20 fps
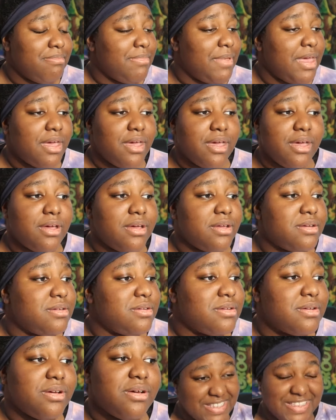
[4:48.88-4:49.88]

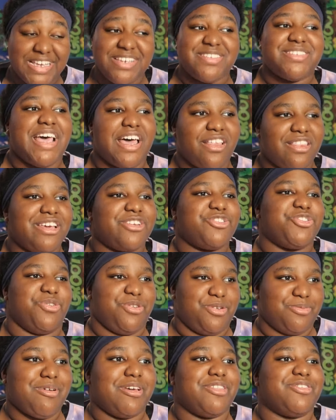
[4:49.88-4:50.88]
man, they sound like
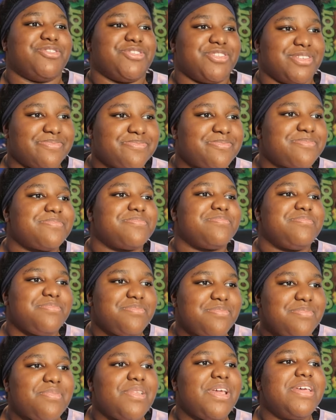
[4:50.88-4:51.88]
Jonas Brothers.
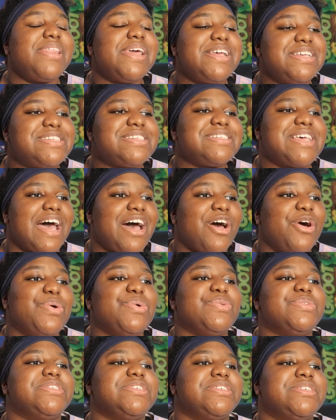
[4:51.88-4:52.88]
They
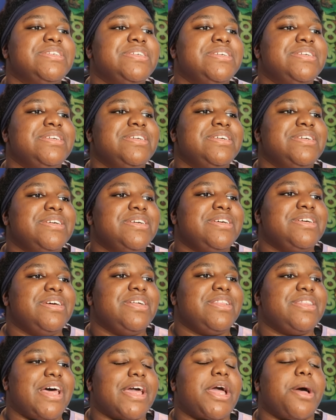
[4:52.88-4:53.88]
sound
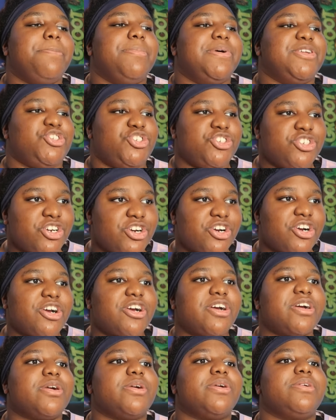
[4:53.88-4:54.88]
like a
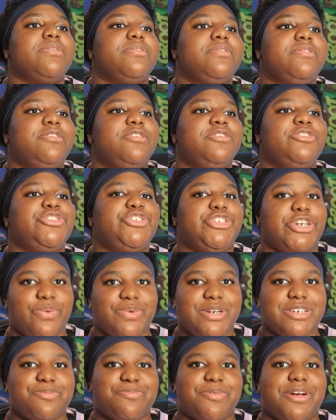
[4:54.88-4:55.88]
mature
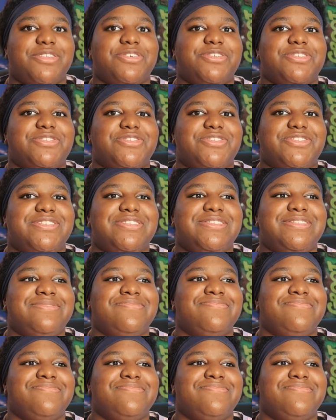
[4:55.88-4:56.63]
Jonas Brothers.